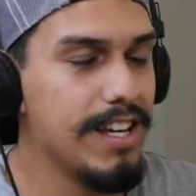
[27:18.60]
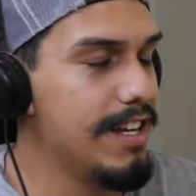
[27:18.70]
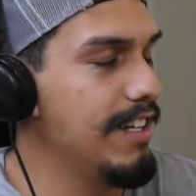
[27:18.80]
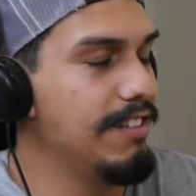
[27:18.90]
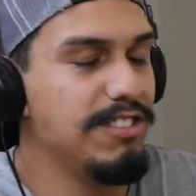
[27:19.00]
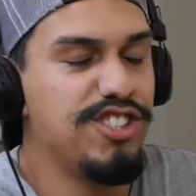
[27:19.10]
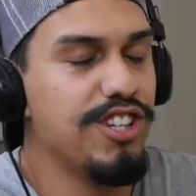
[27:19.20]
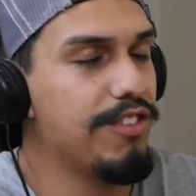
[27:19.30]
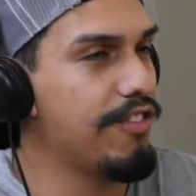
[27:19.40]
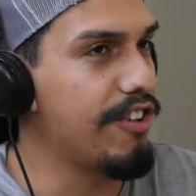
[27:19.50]
It
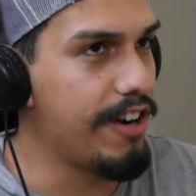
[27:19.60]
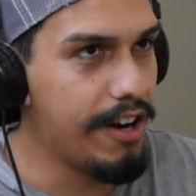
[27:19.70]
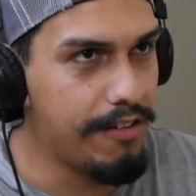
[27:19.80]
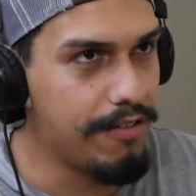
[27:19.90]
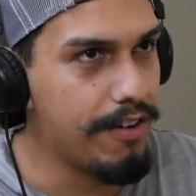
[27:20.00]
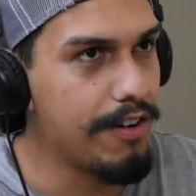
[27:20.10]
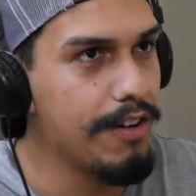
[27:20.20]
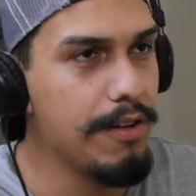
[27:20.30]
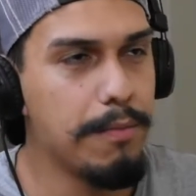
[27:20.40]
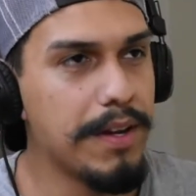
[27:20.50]
took forever,
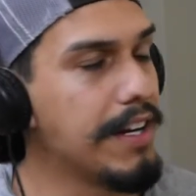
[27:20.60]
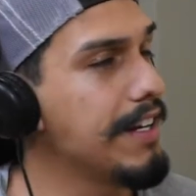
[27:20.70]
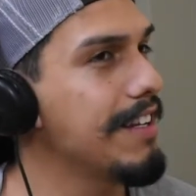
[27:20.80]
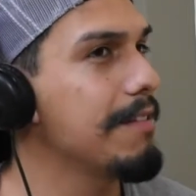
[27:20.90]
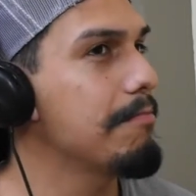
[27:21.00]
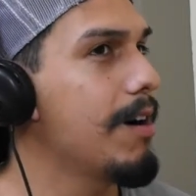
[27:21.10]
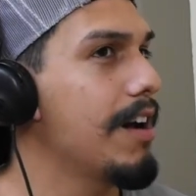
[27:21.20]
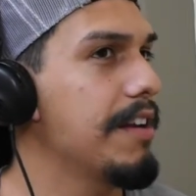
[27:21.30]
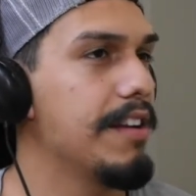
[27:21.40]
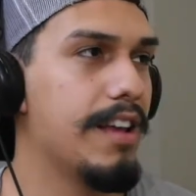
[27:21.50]
but he didn't
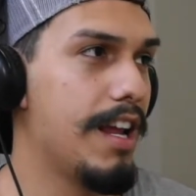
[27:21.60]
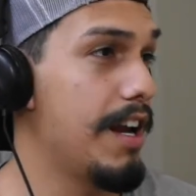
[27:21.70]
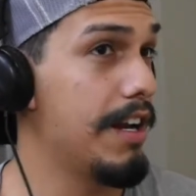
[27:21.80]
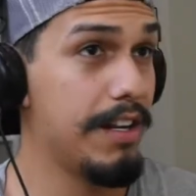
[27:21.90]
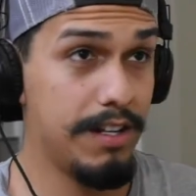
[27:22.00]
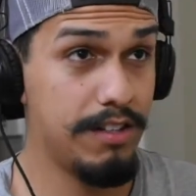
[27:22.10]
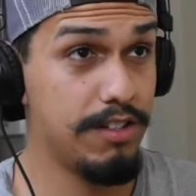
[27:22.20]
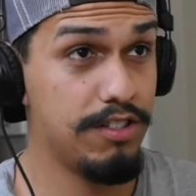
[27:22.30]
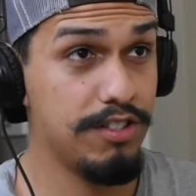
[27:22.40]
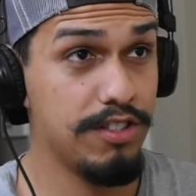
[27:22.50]
mind, and
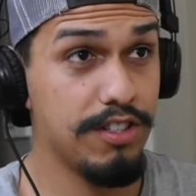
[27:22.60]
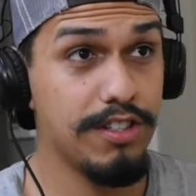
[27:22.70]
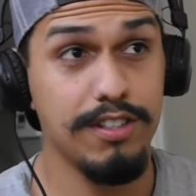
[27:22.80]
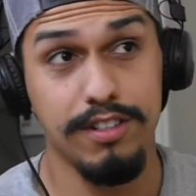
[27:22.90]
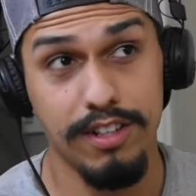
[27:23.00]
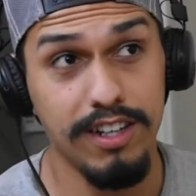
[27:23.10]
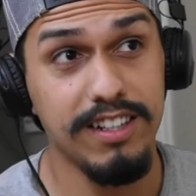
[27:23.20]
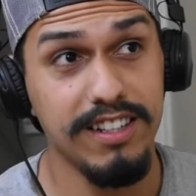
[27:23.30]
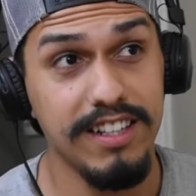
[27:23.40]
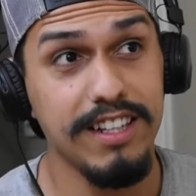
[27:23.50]

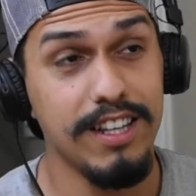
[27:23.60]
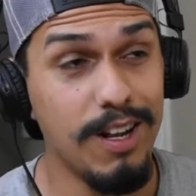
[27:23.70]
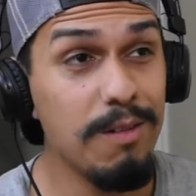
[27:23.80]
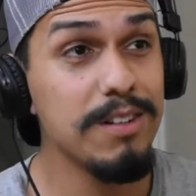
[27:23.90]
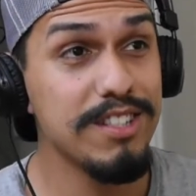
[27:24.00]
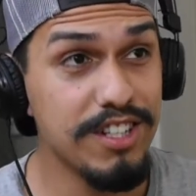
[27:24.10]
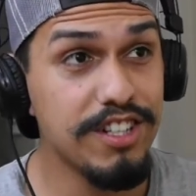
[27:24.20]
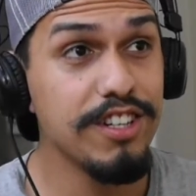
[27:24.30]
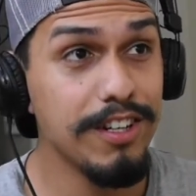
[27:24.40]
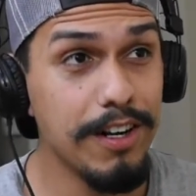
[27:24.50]
luckily there was a
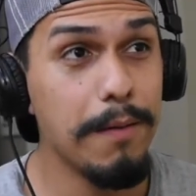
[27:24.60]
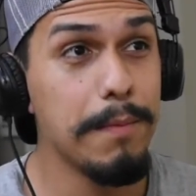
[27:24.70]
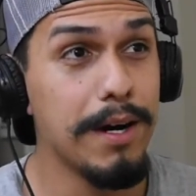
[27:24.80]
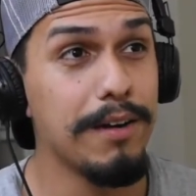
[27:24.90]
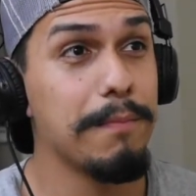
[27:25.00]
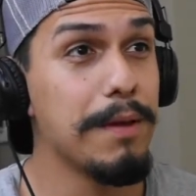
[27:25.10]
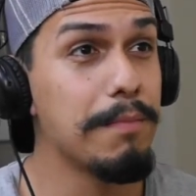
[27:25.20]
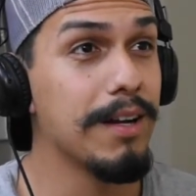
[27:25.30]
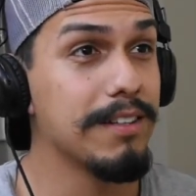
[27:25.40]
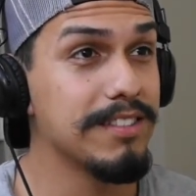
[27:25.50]
good amount of
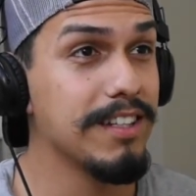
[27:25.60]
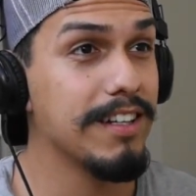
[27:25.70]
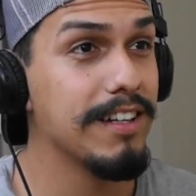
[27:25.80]
people outside.